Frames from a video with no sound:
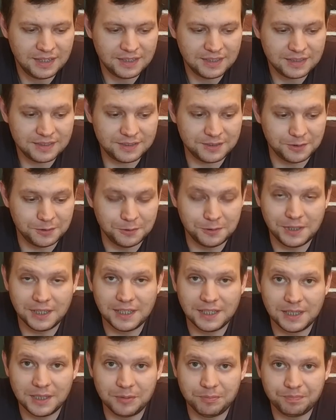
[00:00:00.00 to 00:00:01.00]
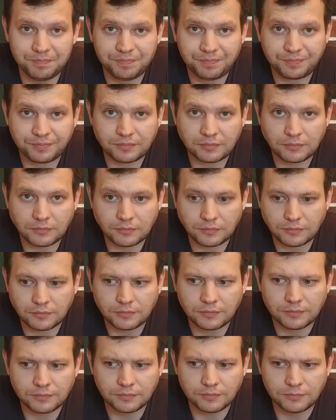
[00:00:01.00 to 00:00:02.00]
So
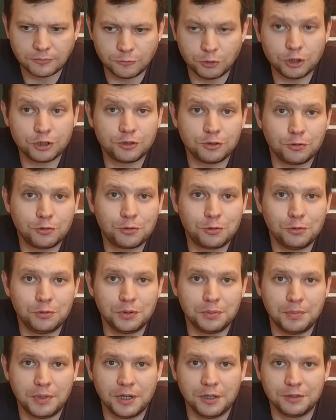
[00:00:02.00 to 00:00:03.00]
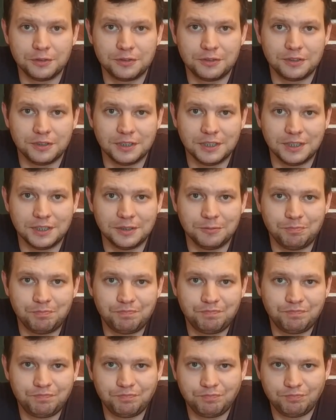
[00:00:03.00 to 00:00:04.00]
what's so cool about
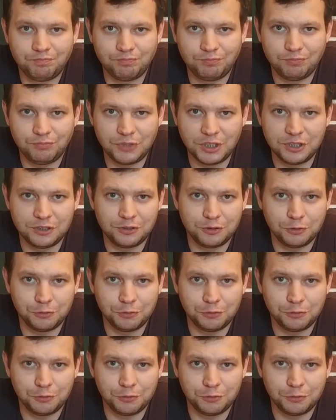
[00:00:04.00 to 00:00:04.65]
this new